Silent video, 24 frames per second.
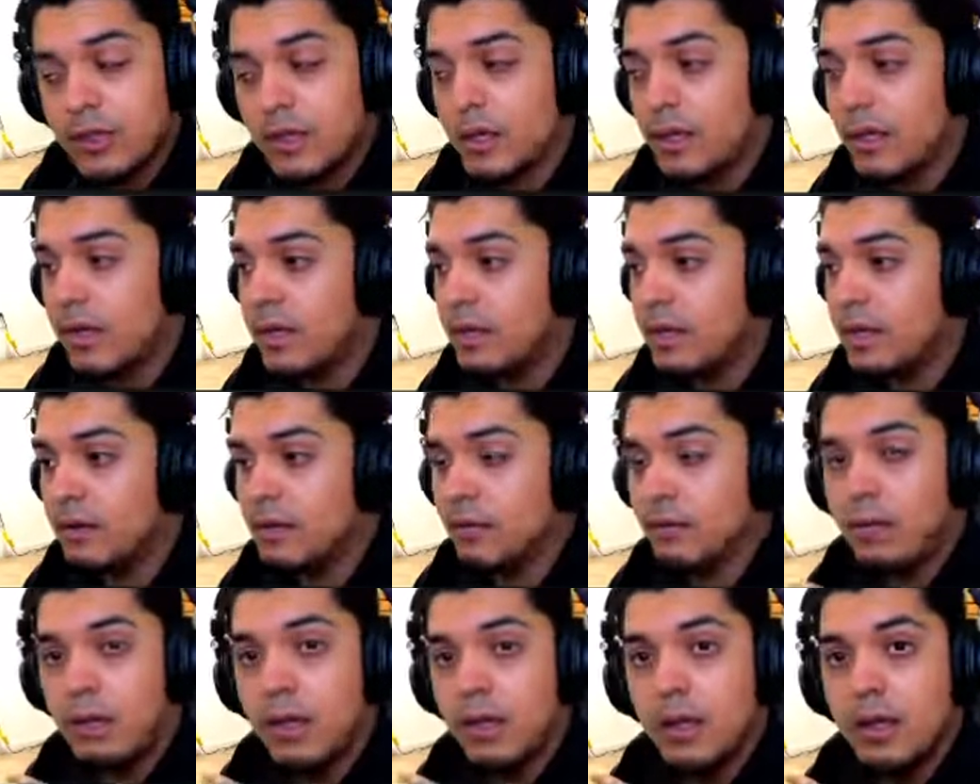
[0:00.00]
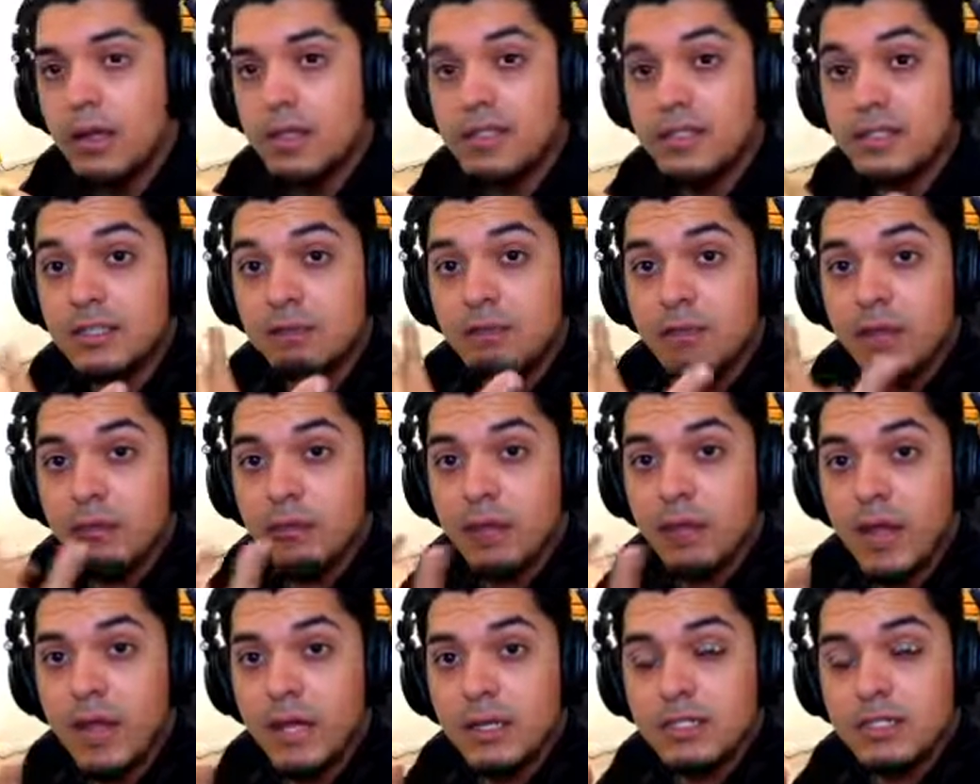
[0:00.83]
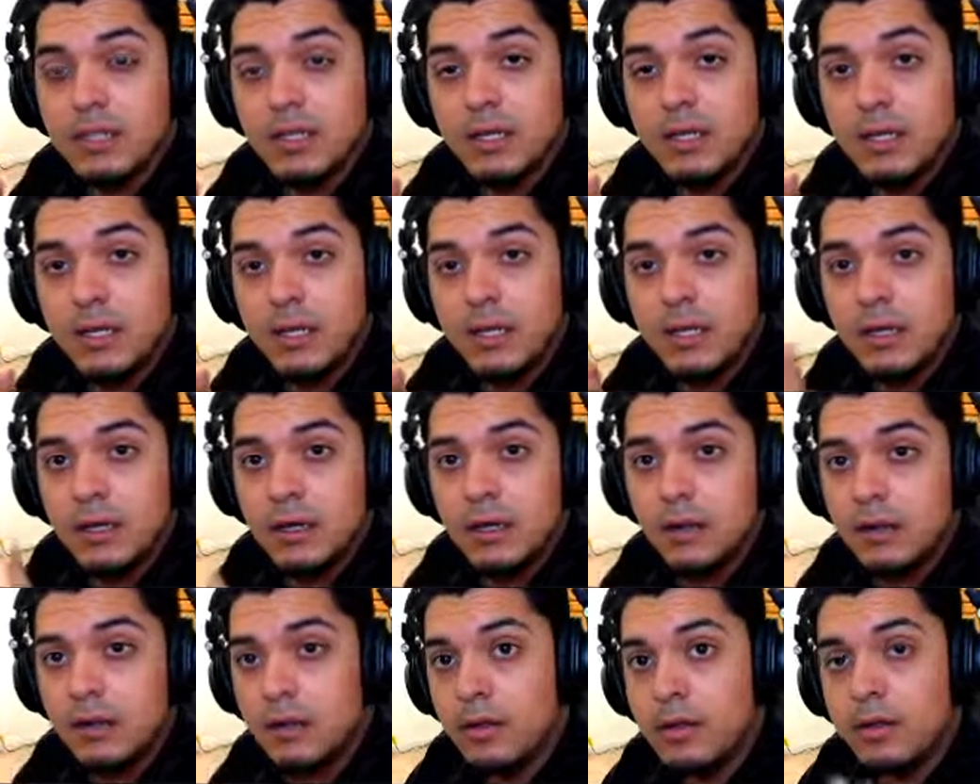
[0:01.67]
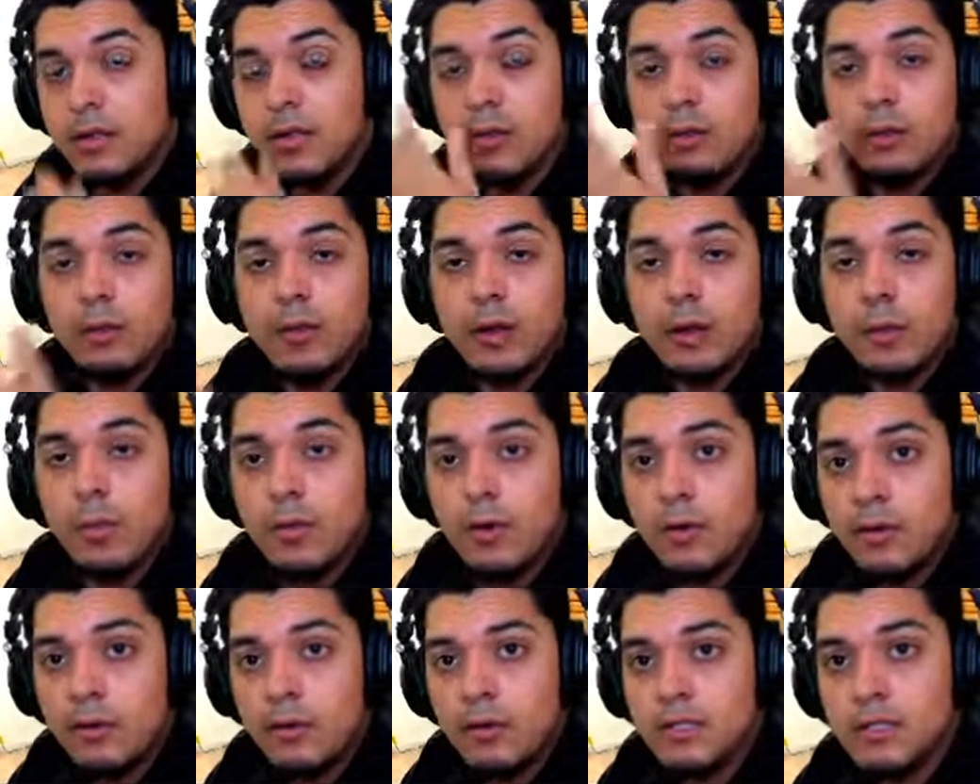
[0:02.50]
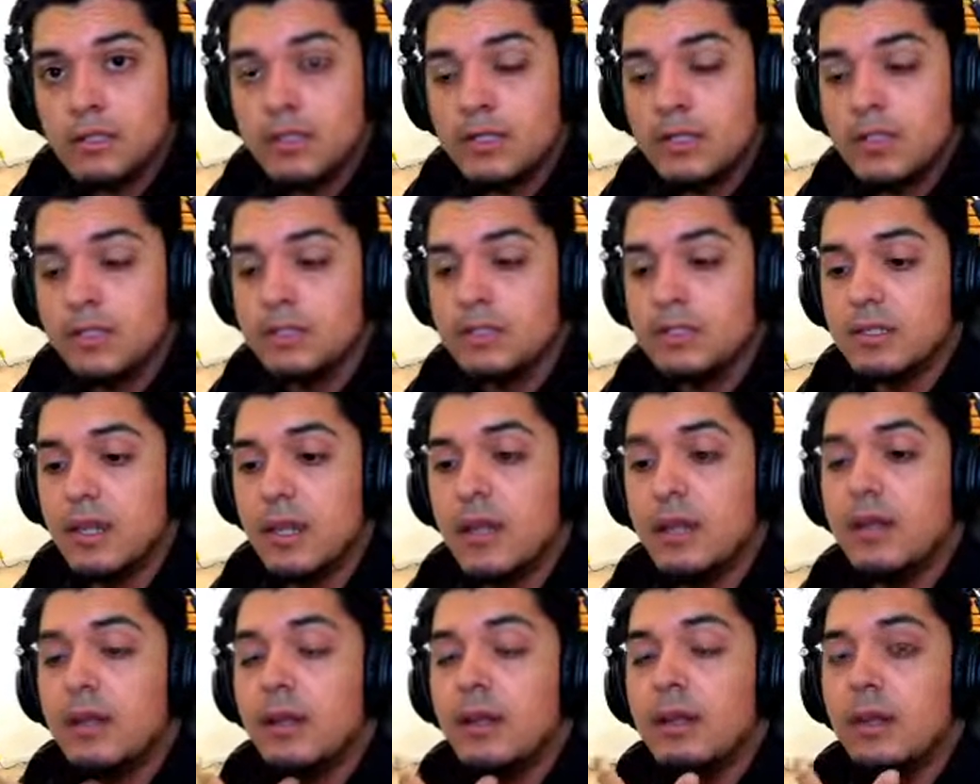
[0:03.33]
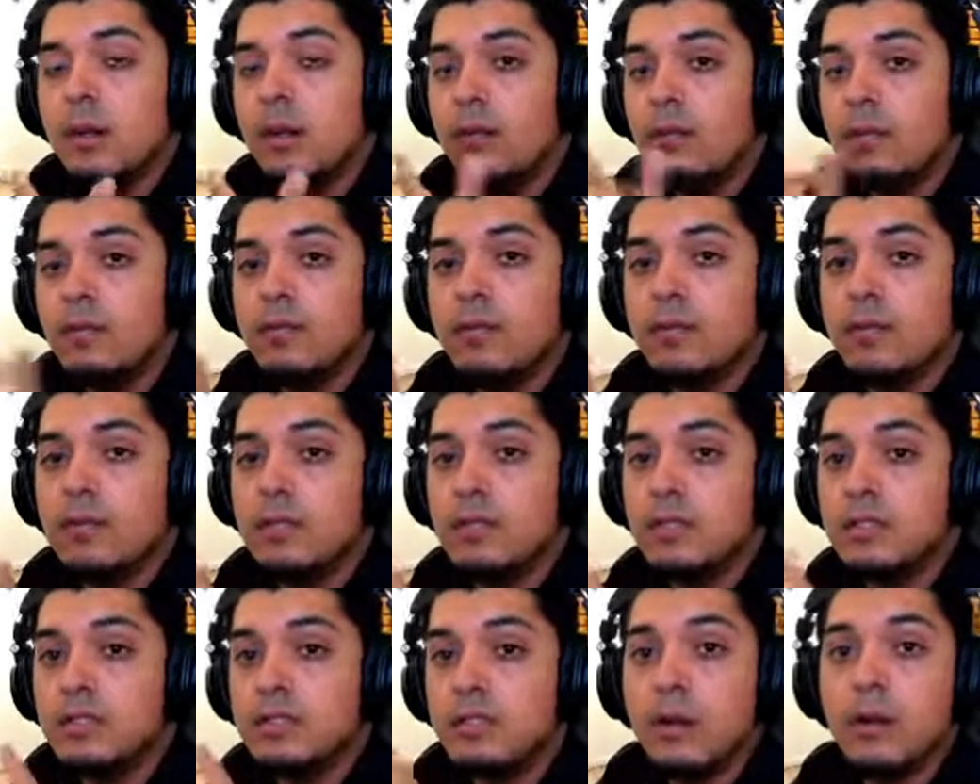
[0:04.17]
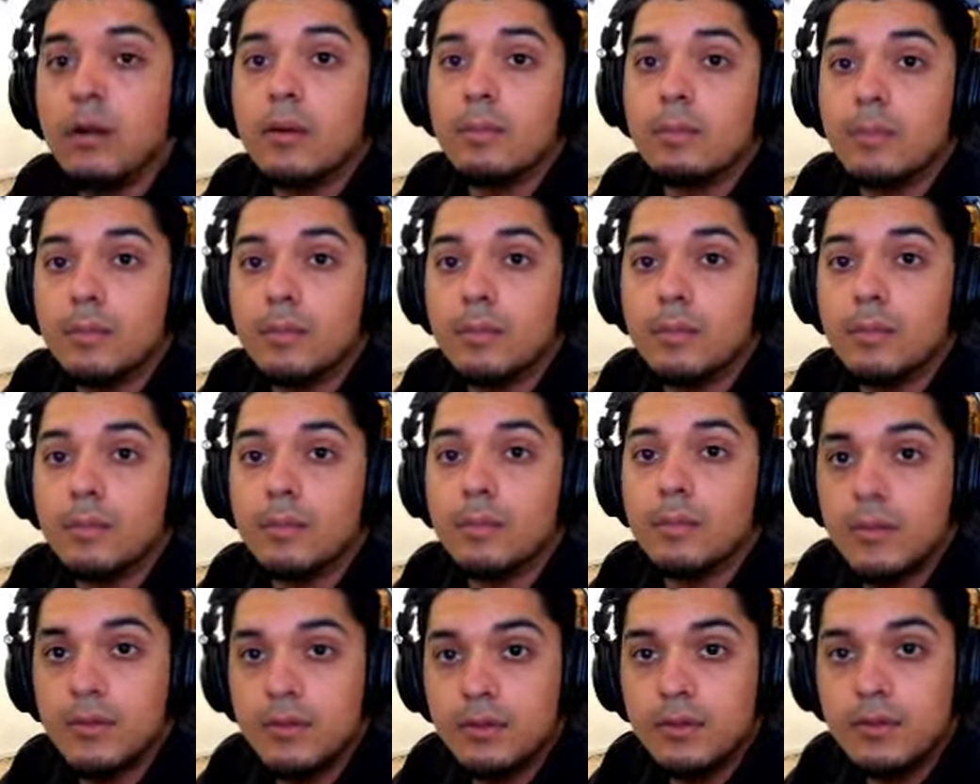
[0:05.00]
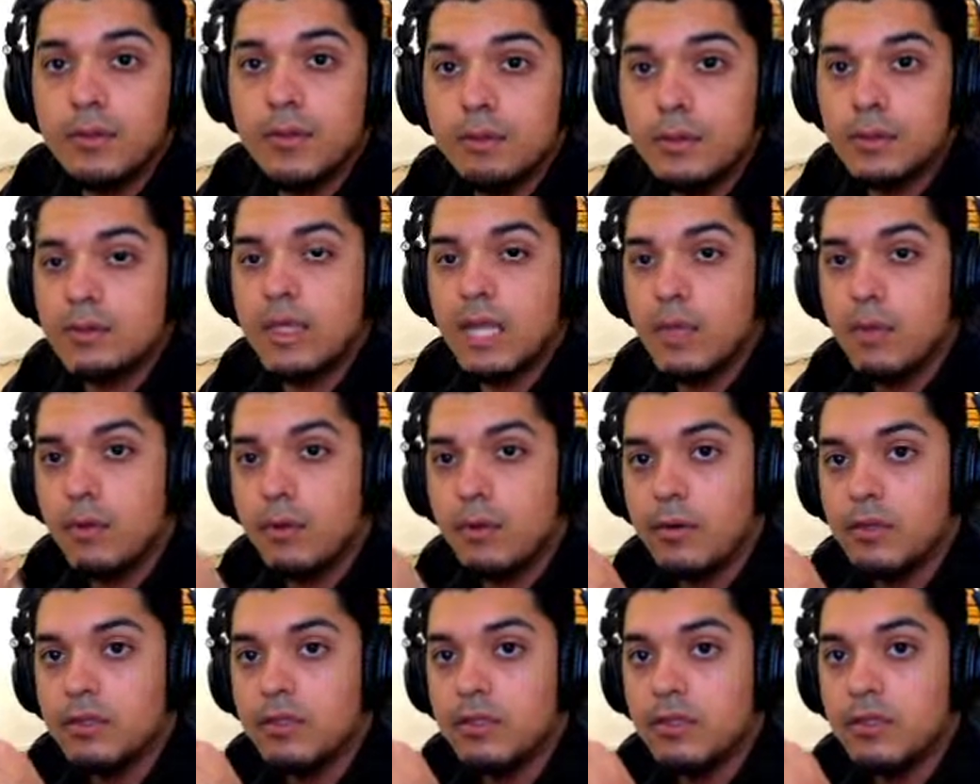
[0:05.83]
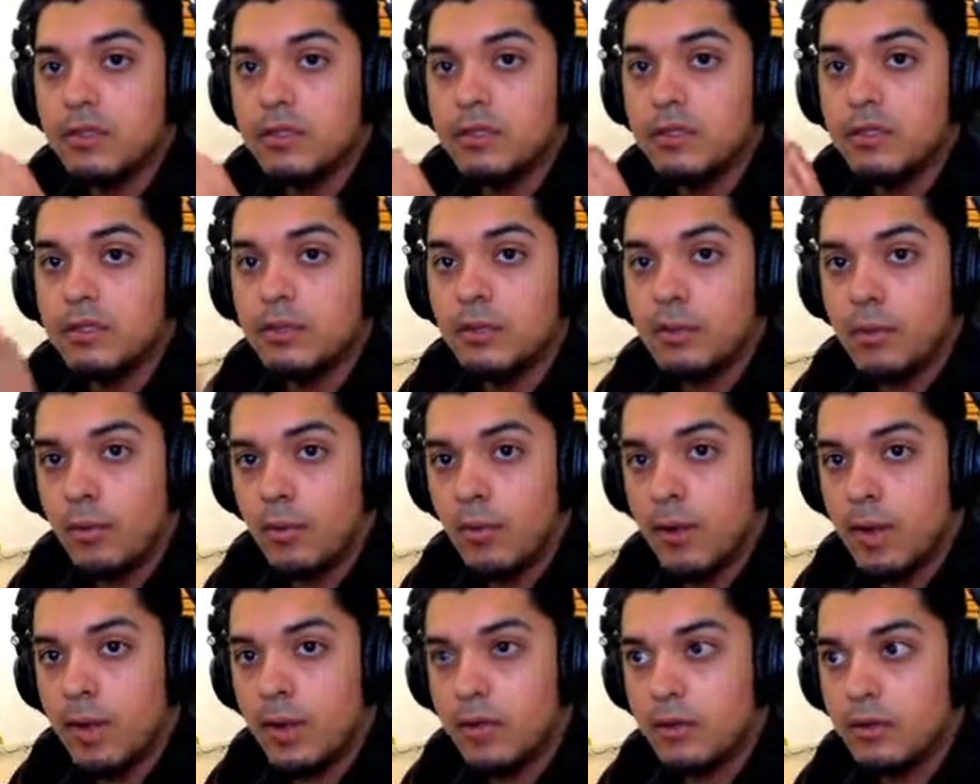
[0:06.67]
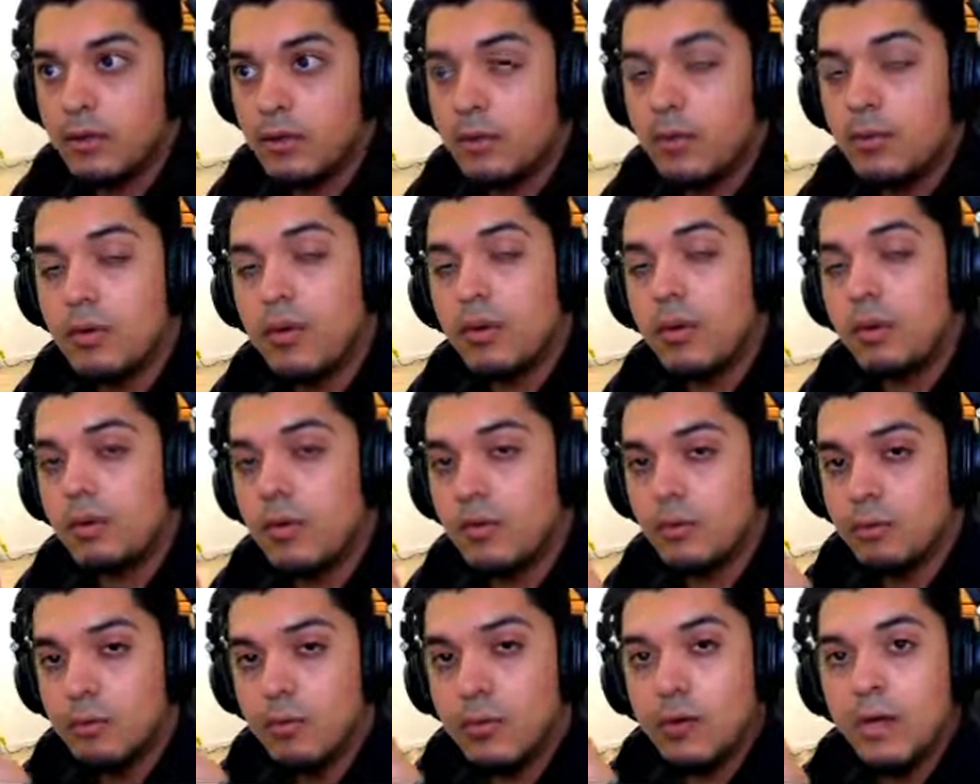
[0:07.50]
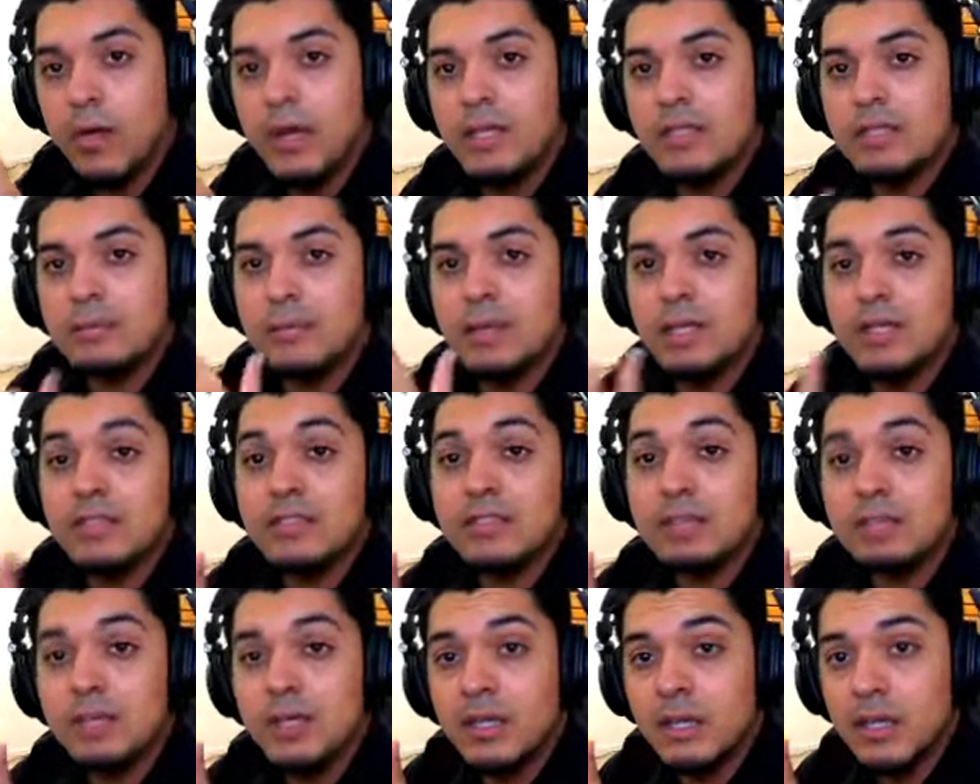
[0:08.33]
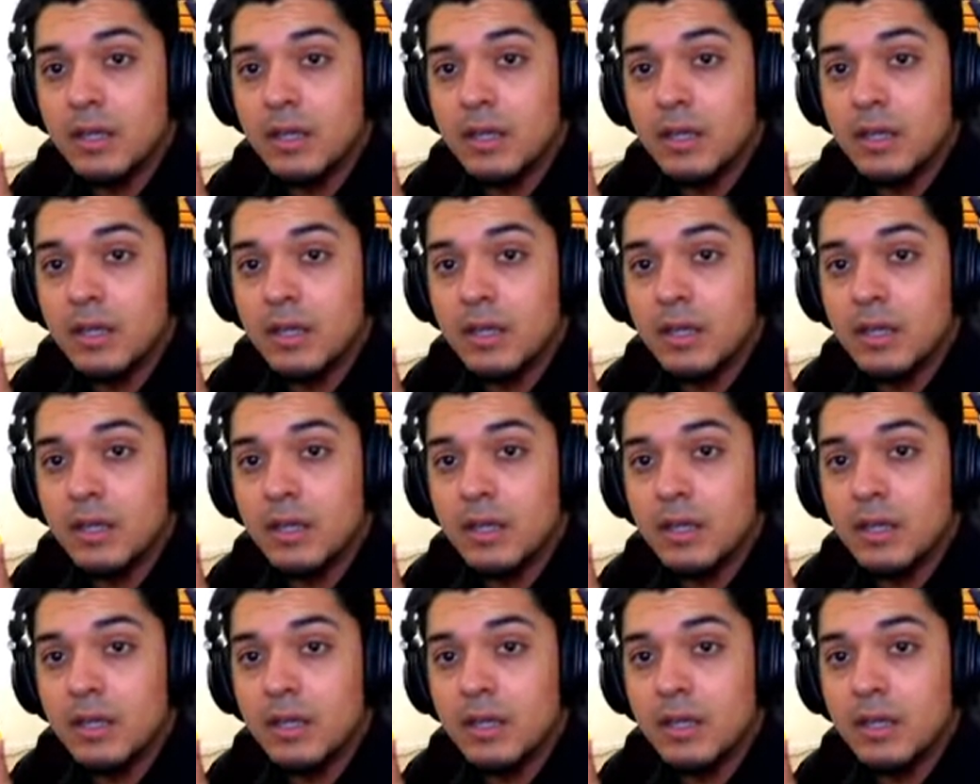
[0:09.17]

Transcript: and then see what we actually need, then create a parts list, and then hopefully start building once we get that parts list correct, or as best as we